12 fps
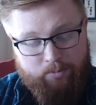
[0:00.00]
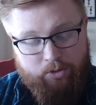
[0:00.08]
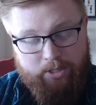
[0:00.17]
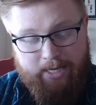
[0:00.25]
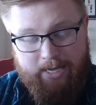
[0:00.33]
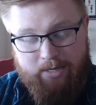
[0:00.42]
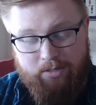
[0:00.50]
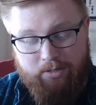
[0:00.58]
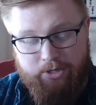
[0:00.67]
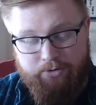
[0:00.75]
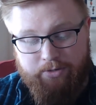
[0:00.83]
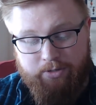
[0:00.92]
to put a hand on
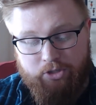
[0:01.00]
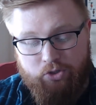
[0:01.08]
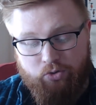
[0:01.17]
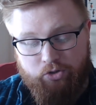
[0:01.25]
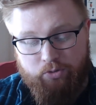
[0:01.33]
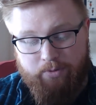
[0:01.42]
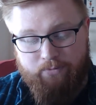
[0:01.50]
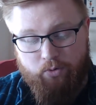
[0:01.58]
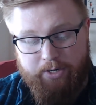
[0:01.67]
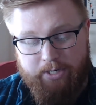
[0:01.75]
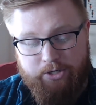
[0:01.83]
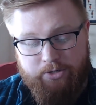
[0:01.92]
Uriel's shoulder
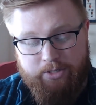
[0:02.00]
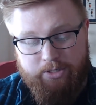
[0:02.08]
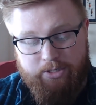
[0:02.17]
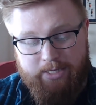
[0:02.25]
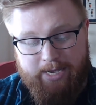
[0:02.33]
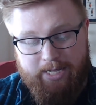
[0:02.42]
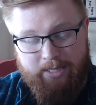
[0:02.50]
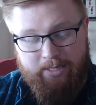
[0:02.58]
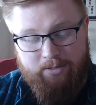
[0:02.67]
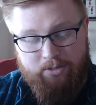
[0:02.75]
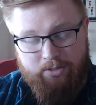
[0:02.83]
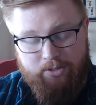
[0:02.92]
before he turned into the alley,
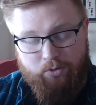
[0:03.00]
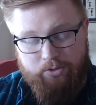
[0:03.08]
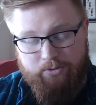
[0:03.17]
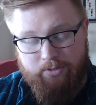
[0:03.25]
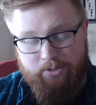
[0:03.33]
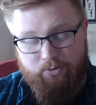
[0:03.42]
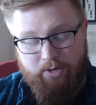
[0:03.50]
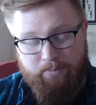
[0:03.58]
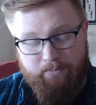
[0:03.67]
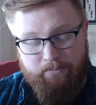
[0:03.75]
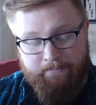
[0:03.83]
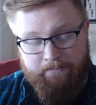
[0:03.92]
to the source of the scream.